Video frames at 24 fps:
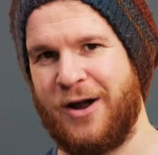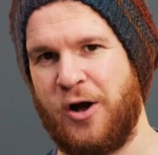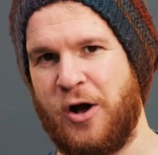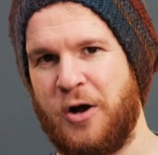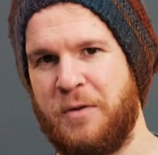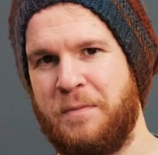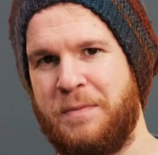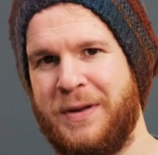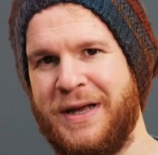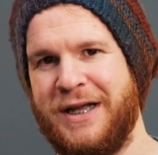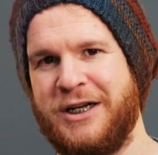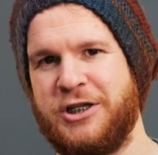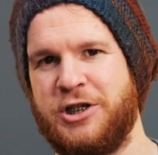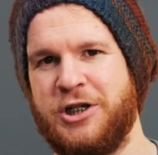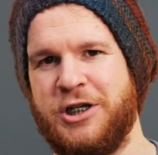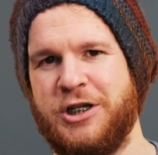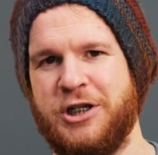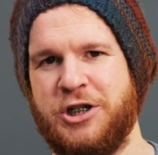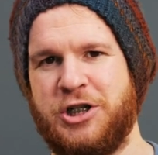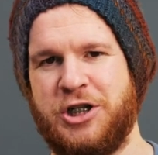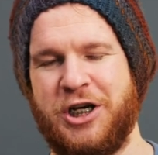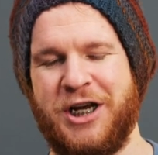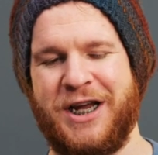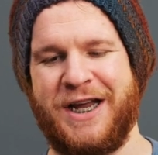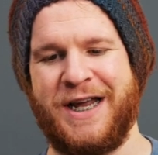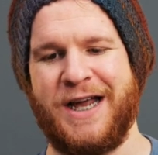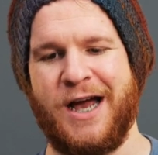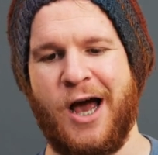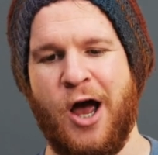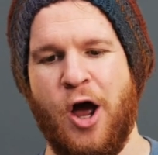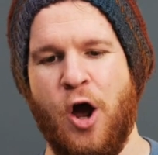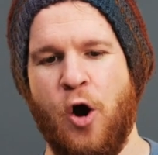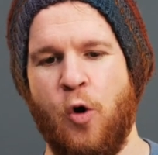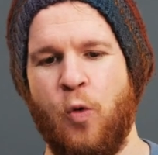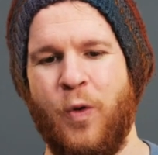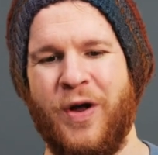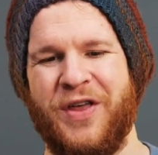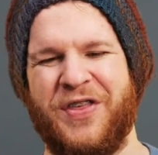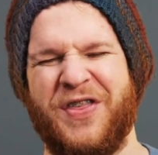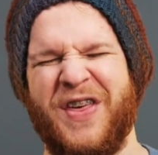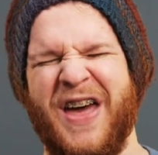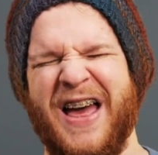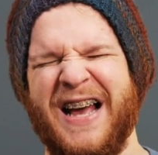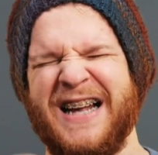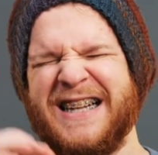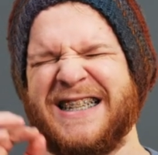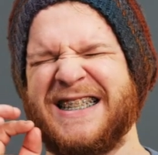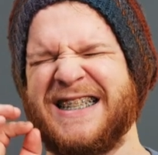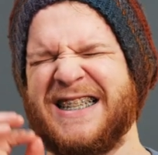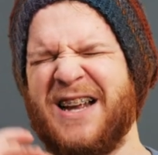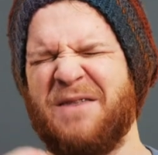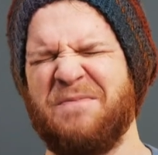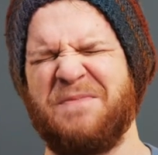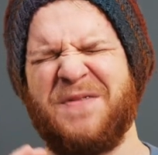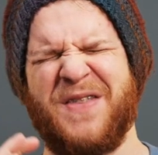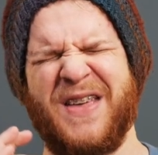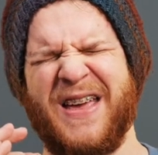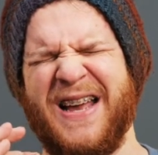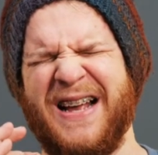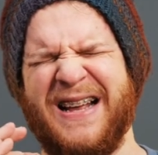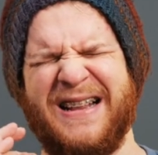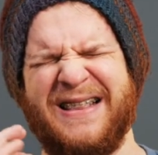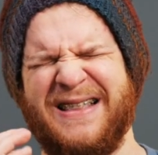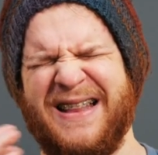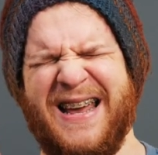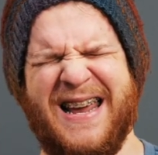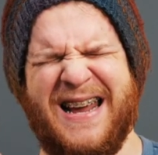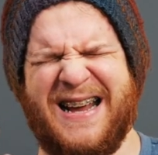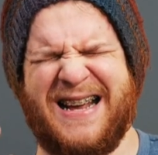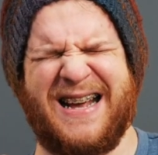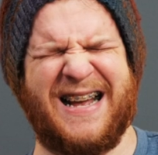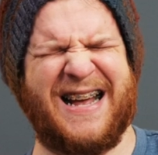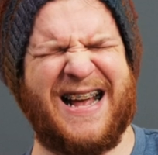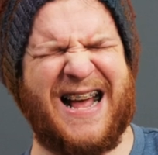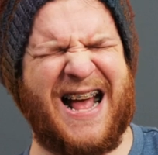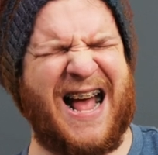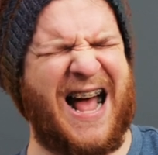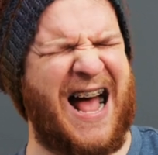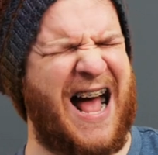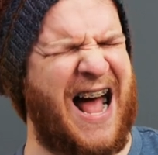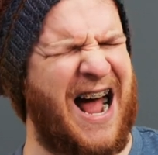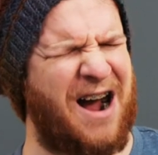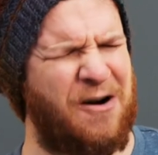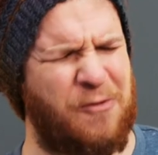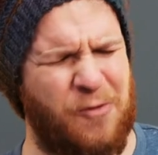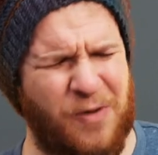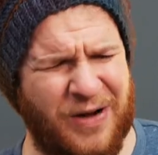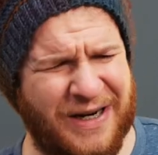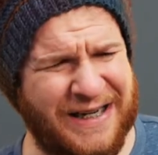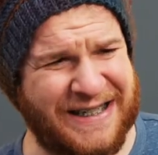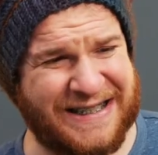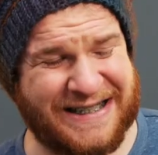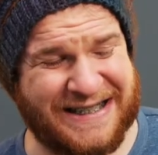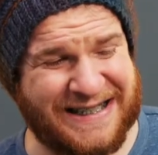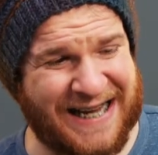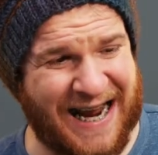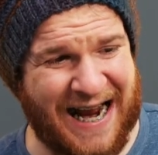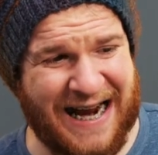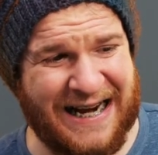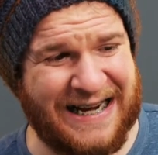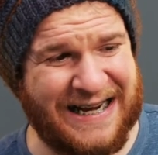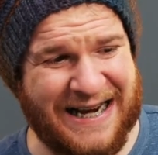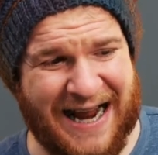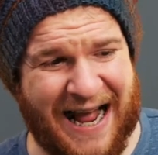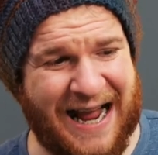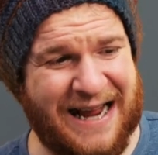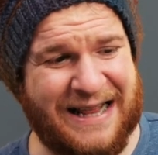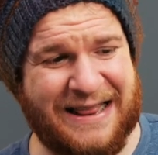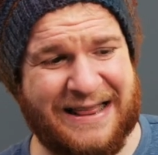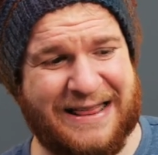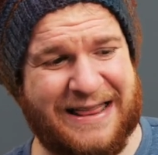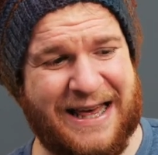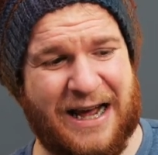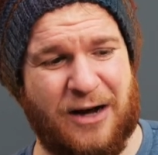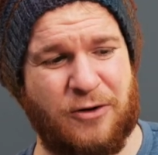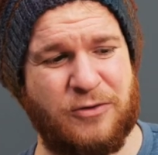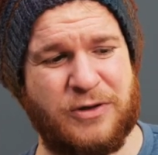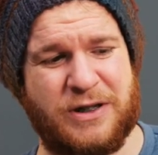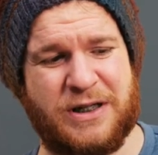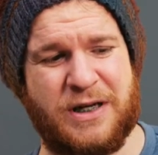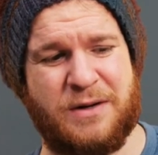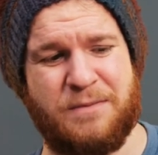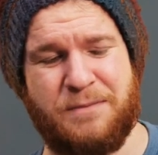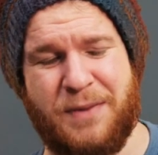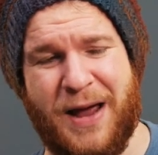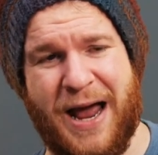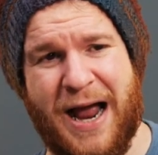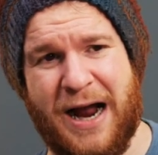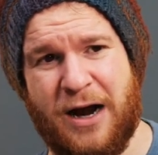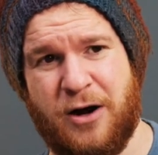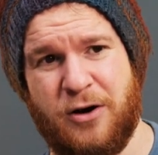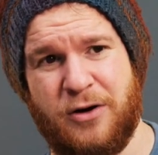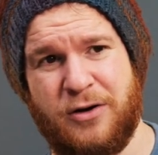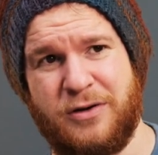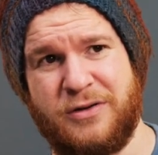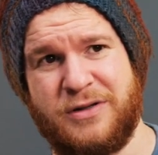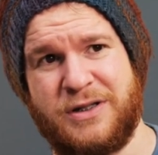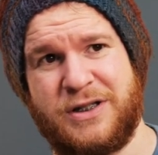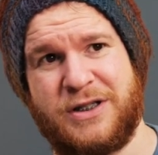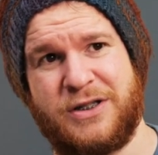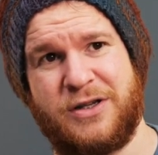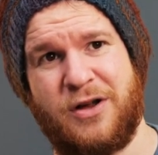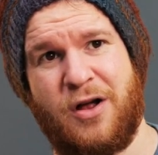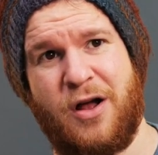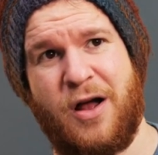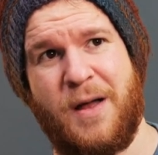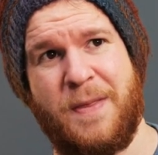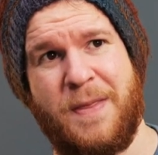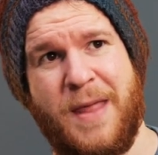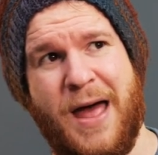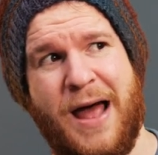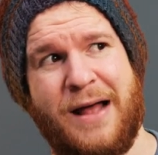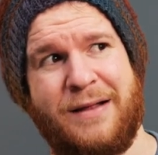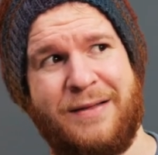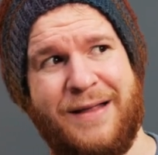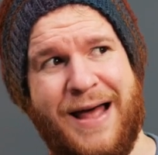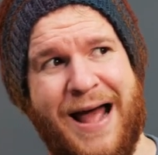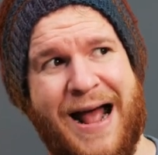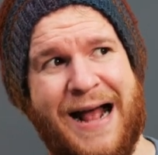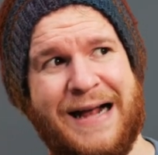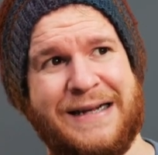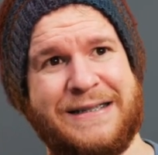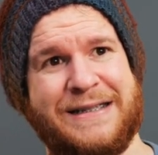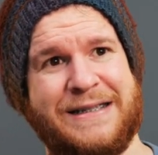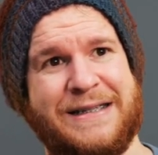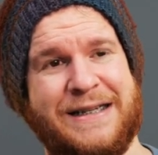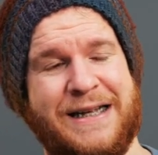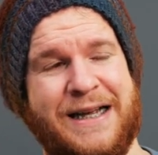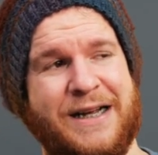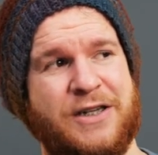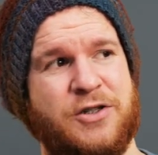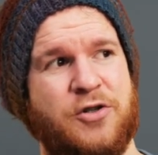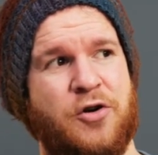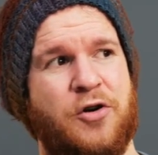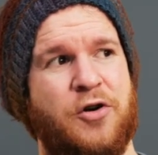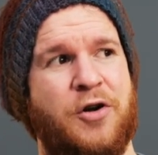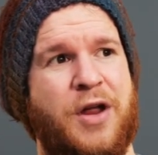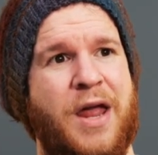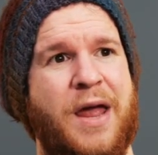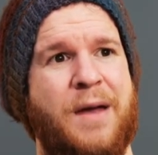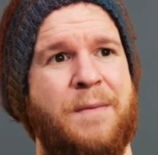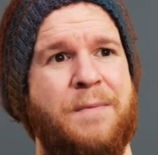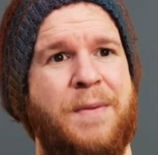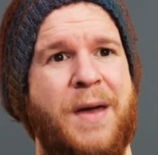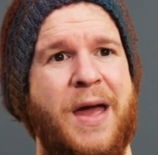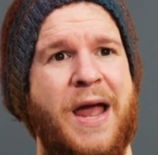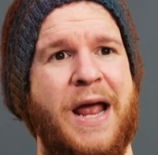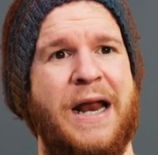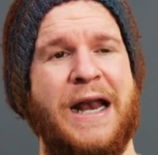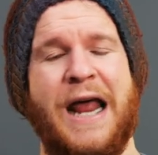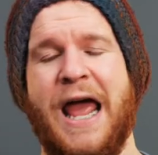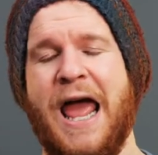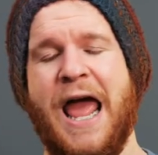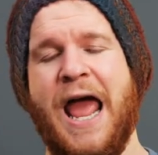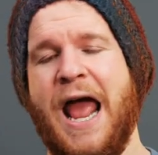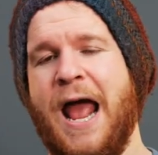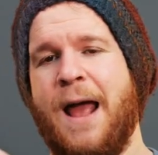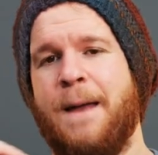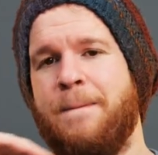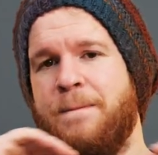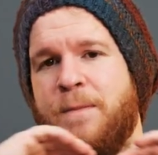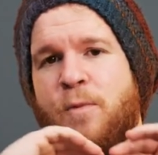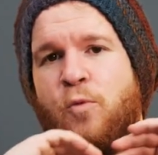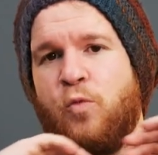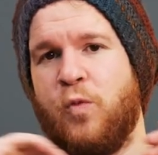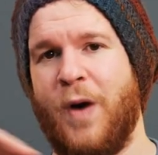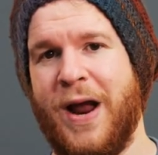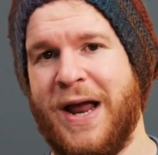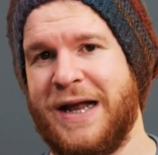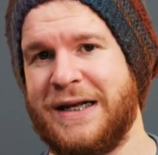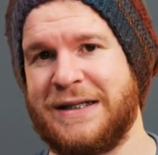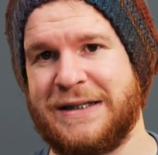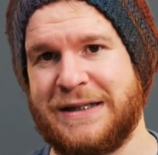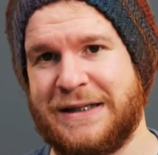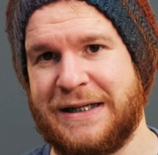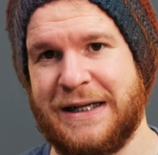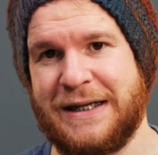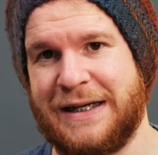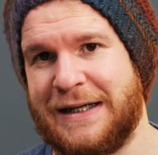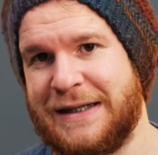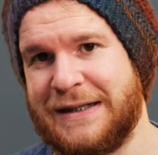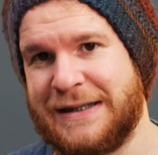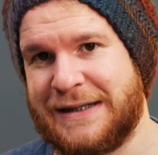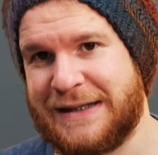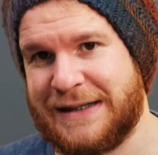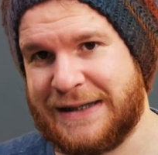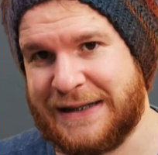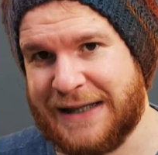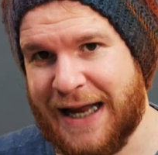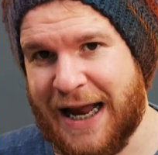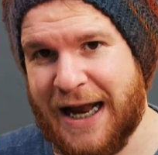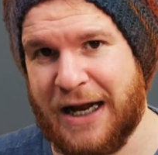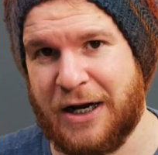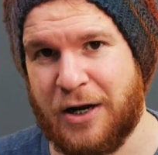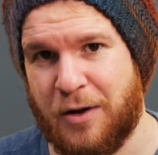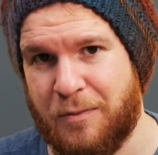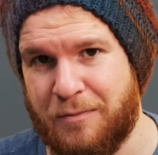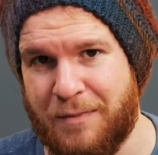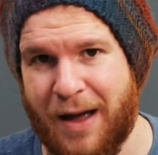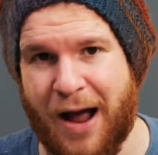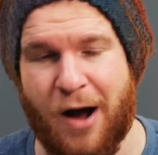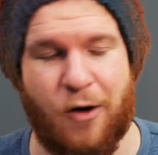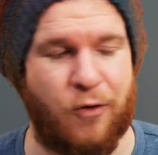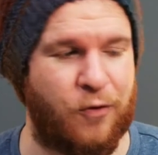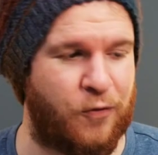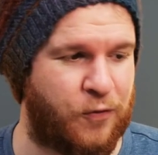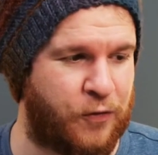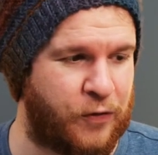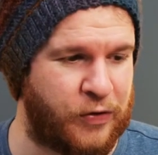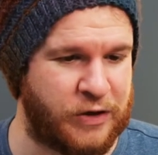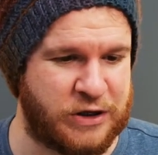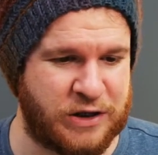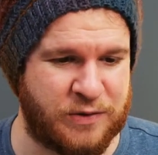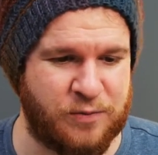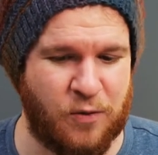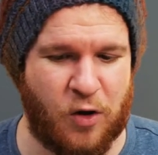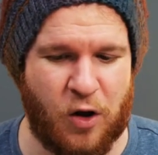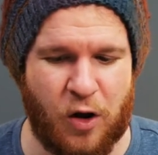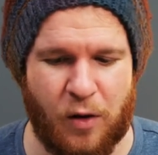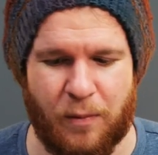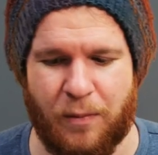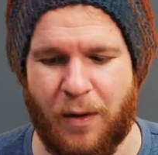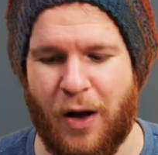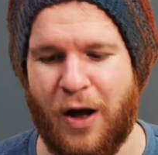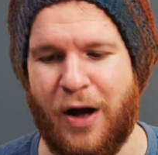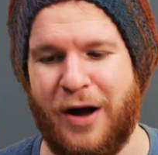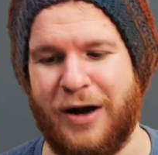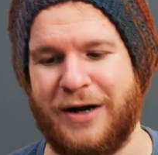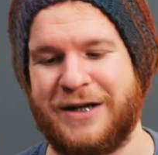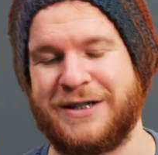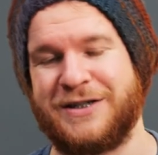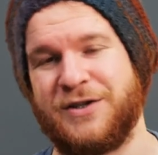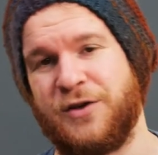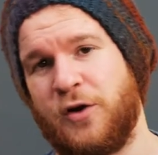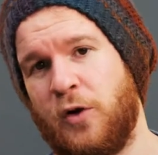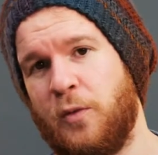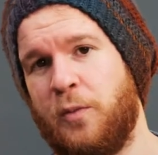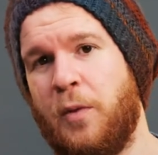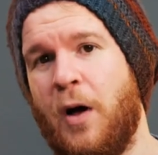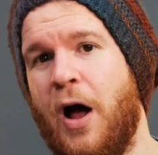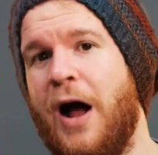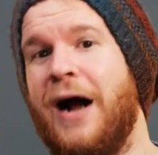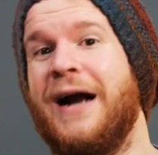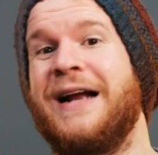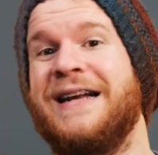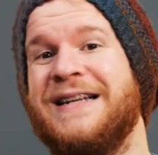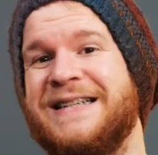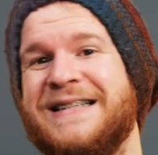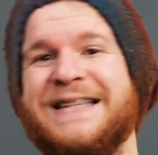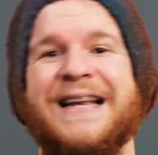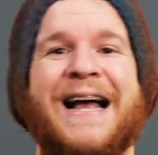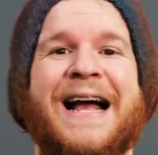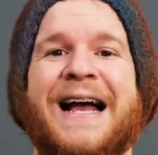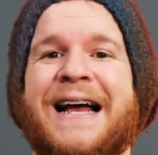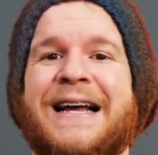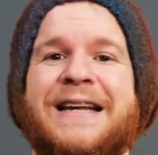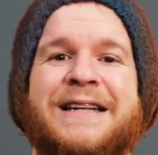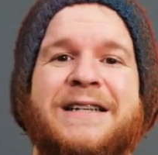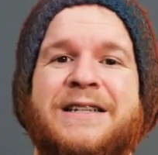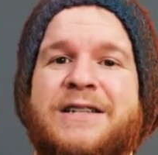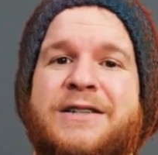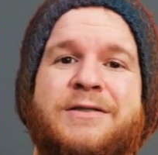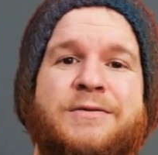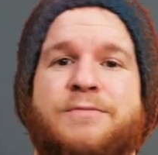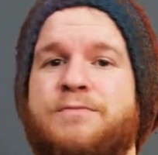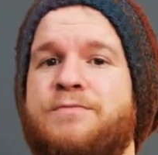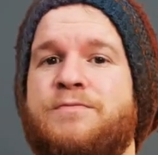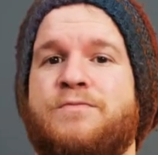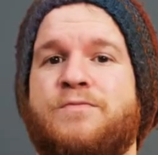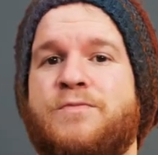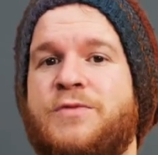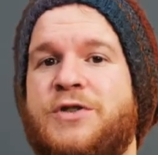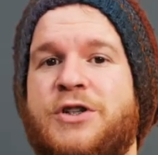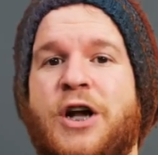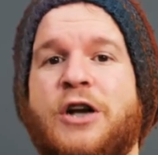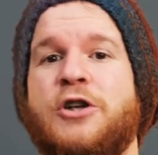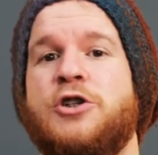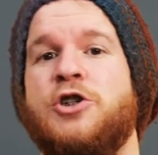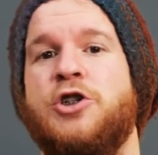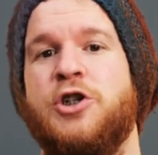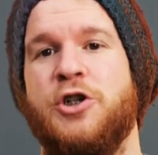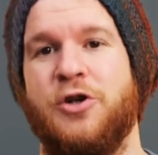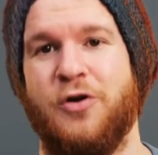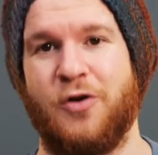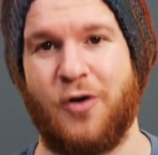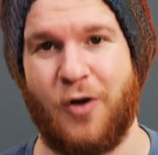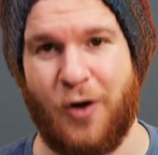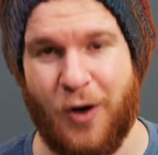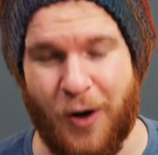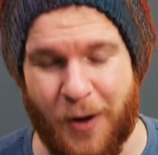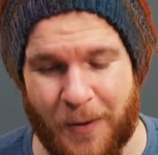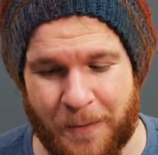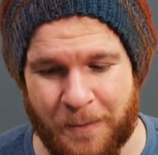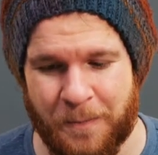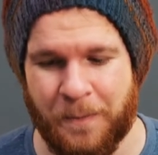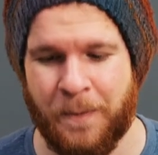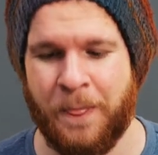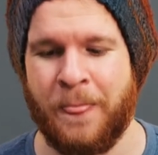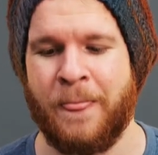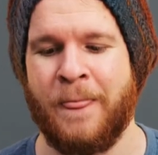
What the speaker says: on BGG, with something like, I want to say 9,000 backers on that last Kickstarter campaign, raised an insane amount for a small box, little pocket-size dungeon crawl.